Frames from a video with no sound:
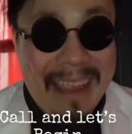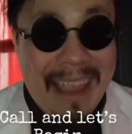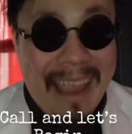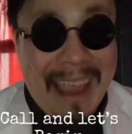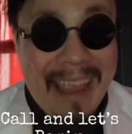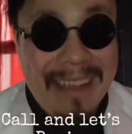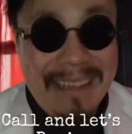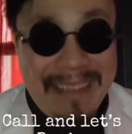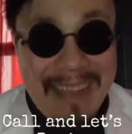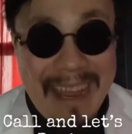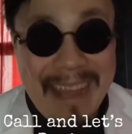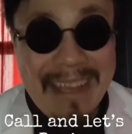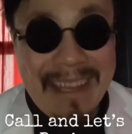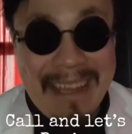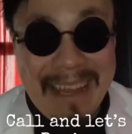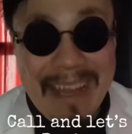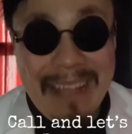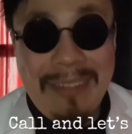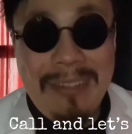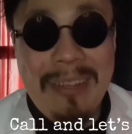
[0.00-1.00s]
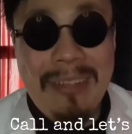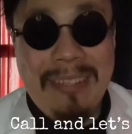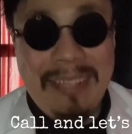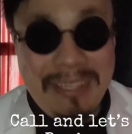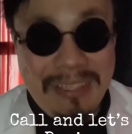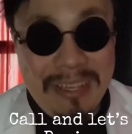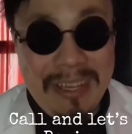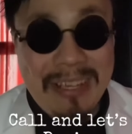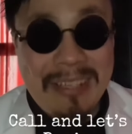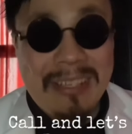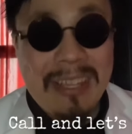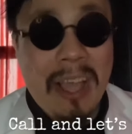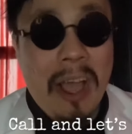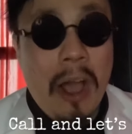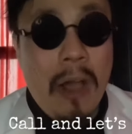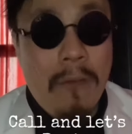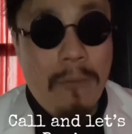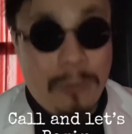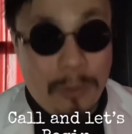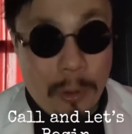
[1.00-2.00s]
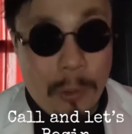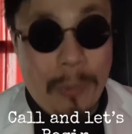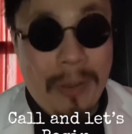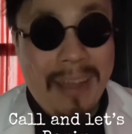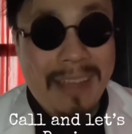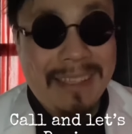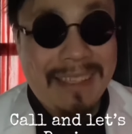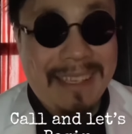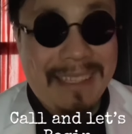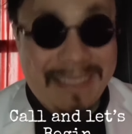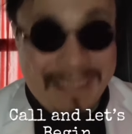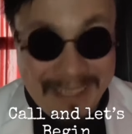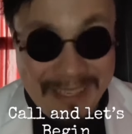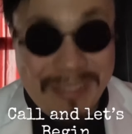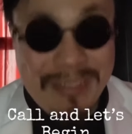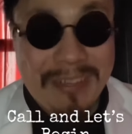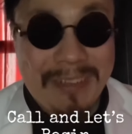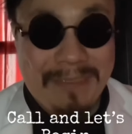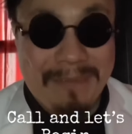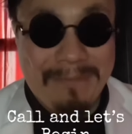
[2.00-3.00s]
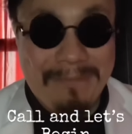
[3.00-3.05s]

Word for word: and take heed to the teachings of glorious ascension.